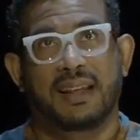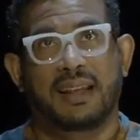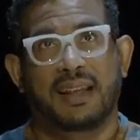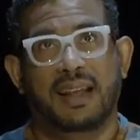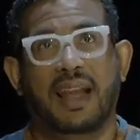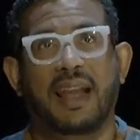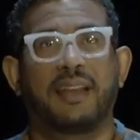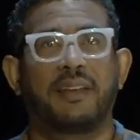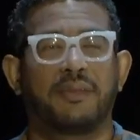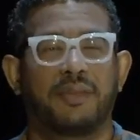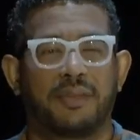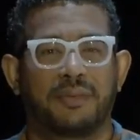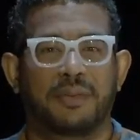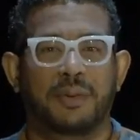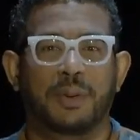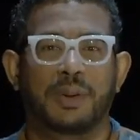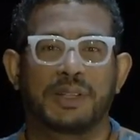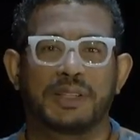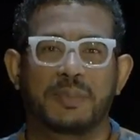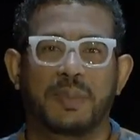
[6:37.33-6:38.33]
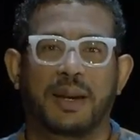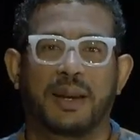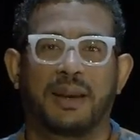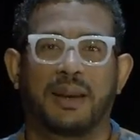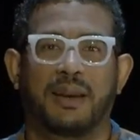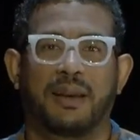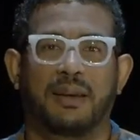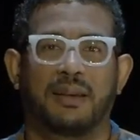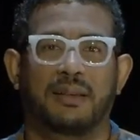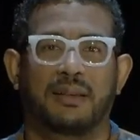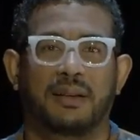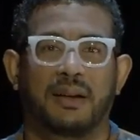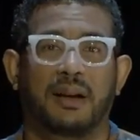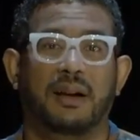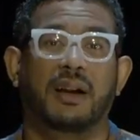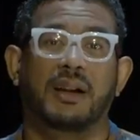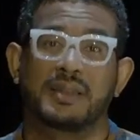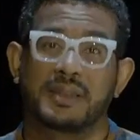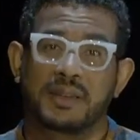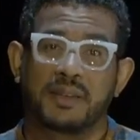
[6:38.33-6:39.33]
kind of influenced by a
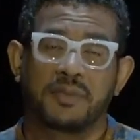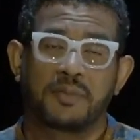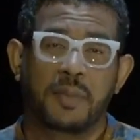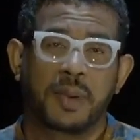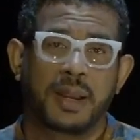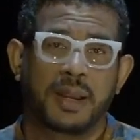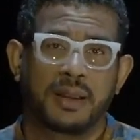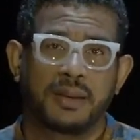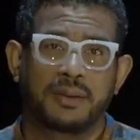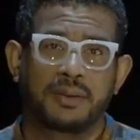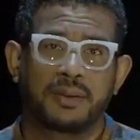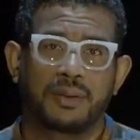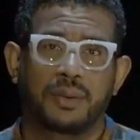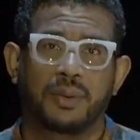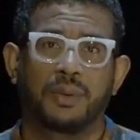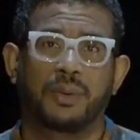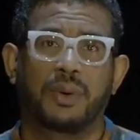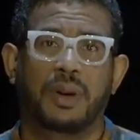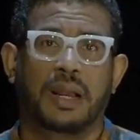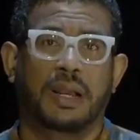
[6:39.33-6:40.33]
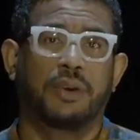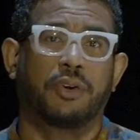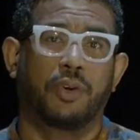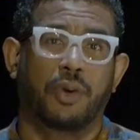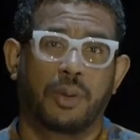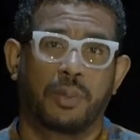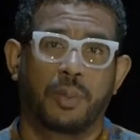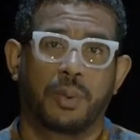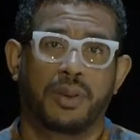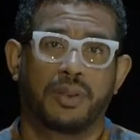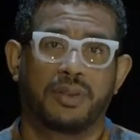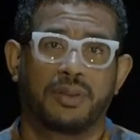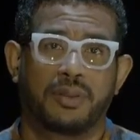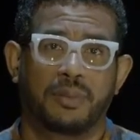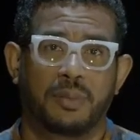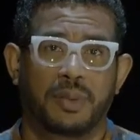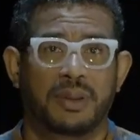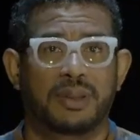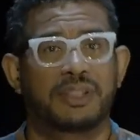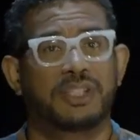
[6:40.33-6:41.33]
cousin of mine who I grew up with,
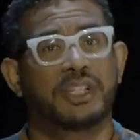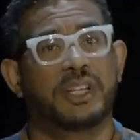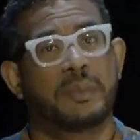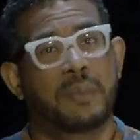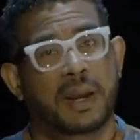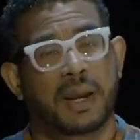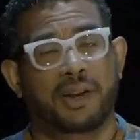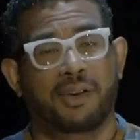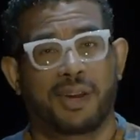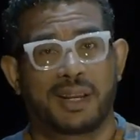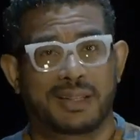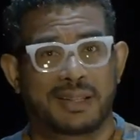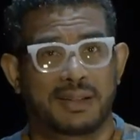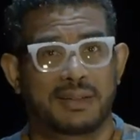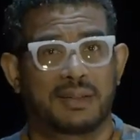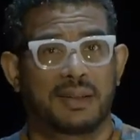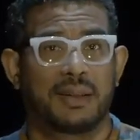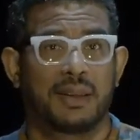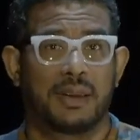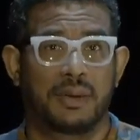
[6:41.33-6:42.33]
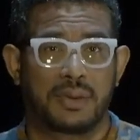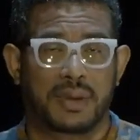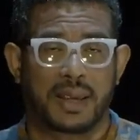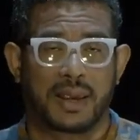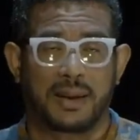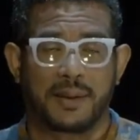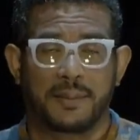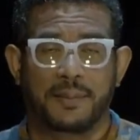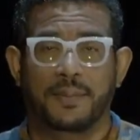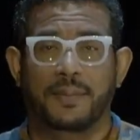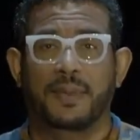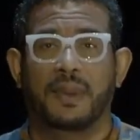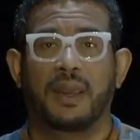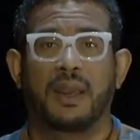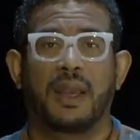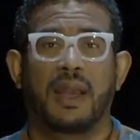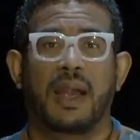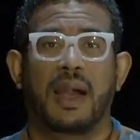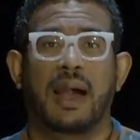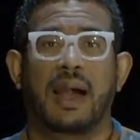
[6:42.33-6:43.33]
but she migrated to the UK.
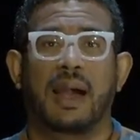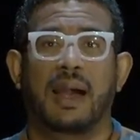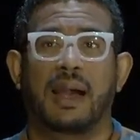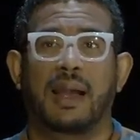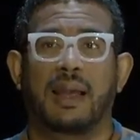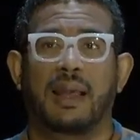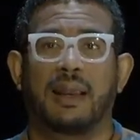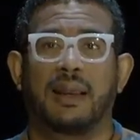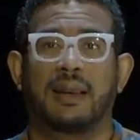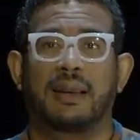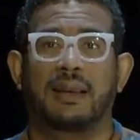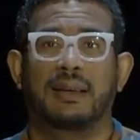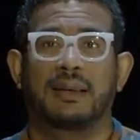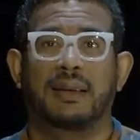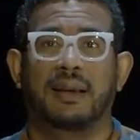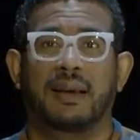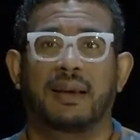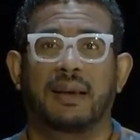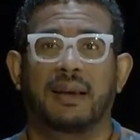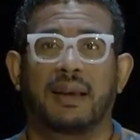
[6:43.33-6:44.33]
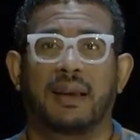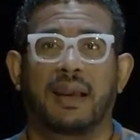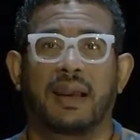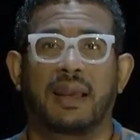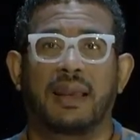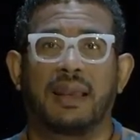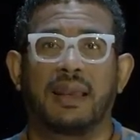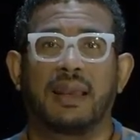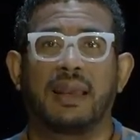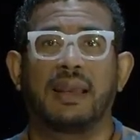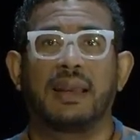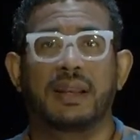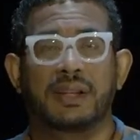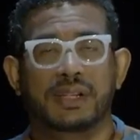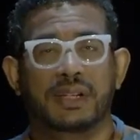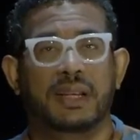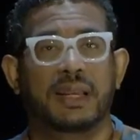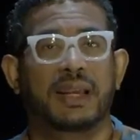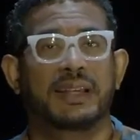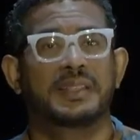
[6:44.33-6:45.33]
And
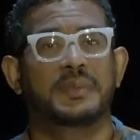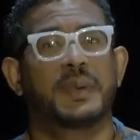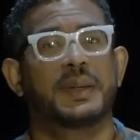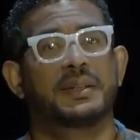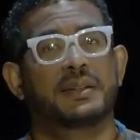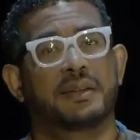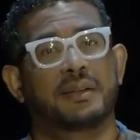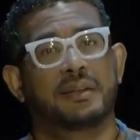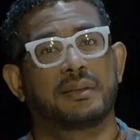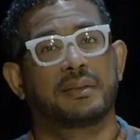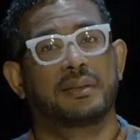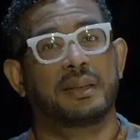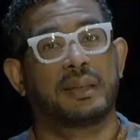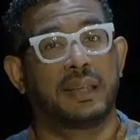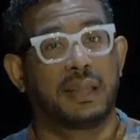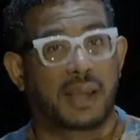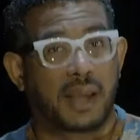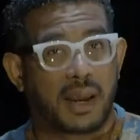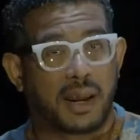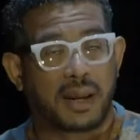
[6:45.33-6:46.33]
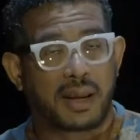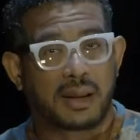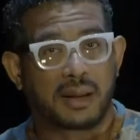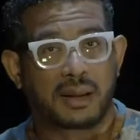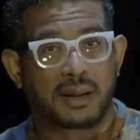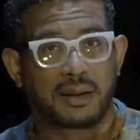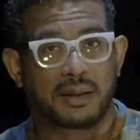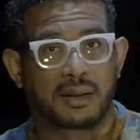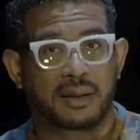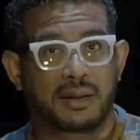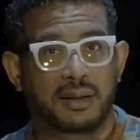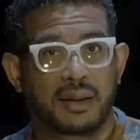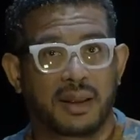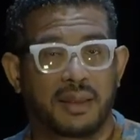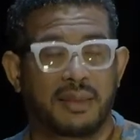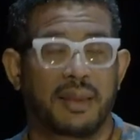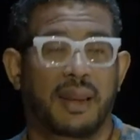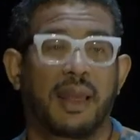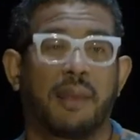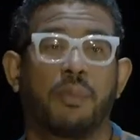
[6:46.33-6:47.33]
initially I spent a year in London
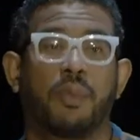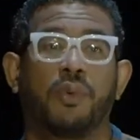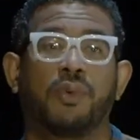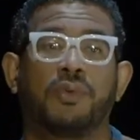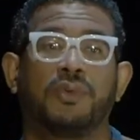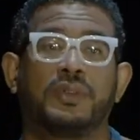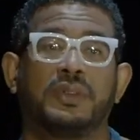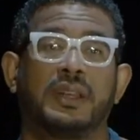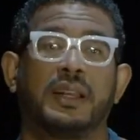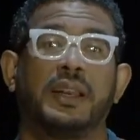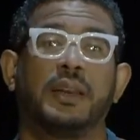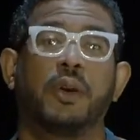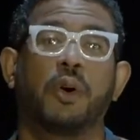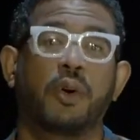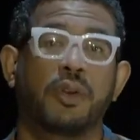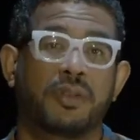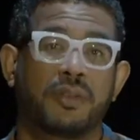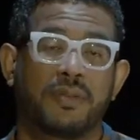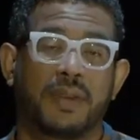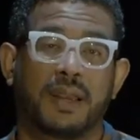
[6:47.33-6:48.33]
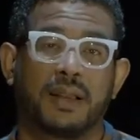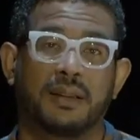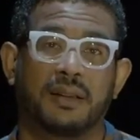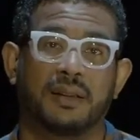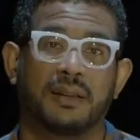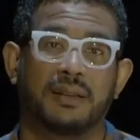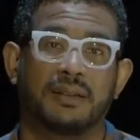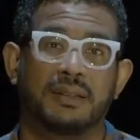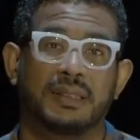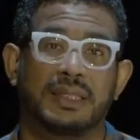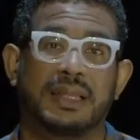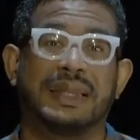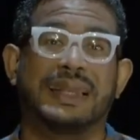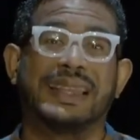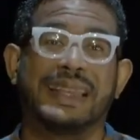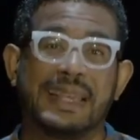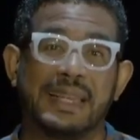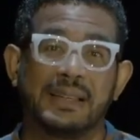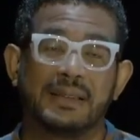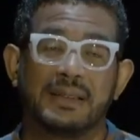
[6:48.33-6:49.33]
and then I moved to the north of England to
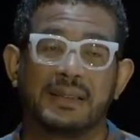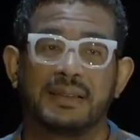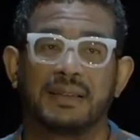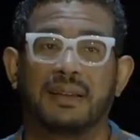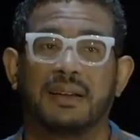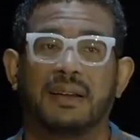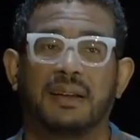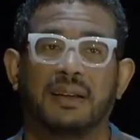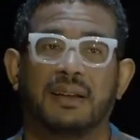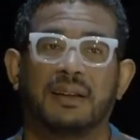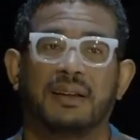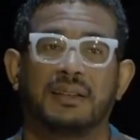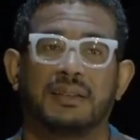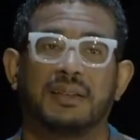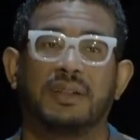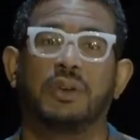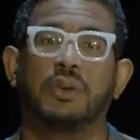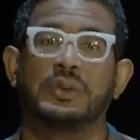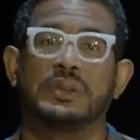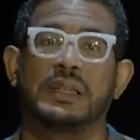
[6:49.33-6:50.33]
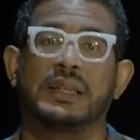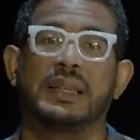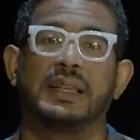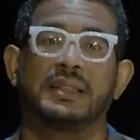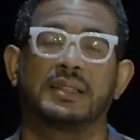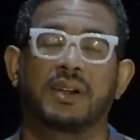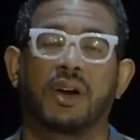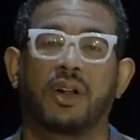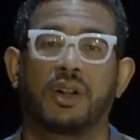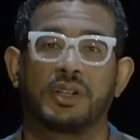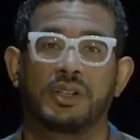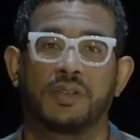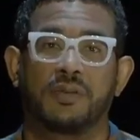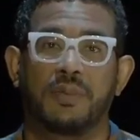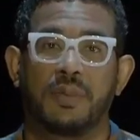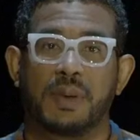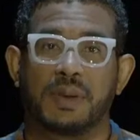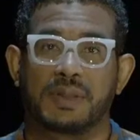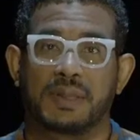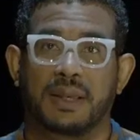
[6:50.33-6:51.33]
Leeds to go to Leeds College
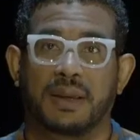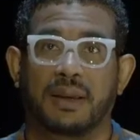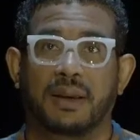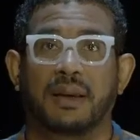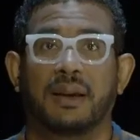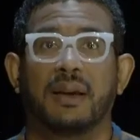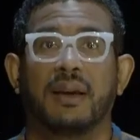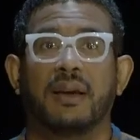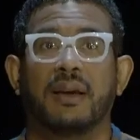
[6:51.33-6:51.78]
of Music.